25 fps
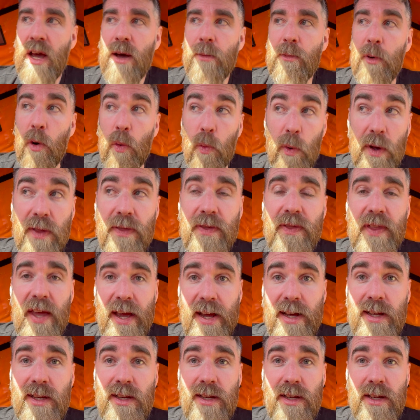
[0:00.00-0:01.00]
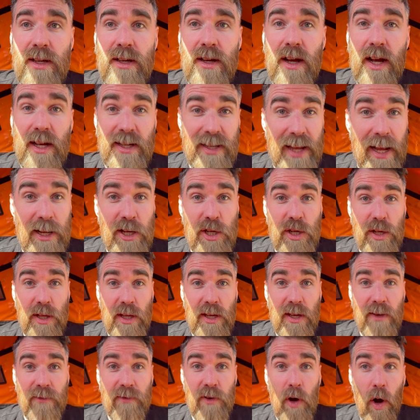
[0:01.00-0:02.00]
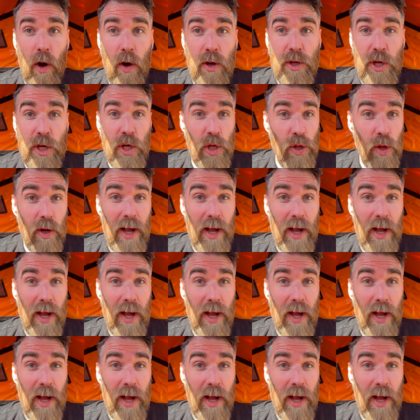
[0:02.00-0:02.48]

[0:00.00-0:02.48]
but with this, essentially you can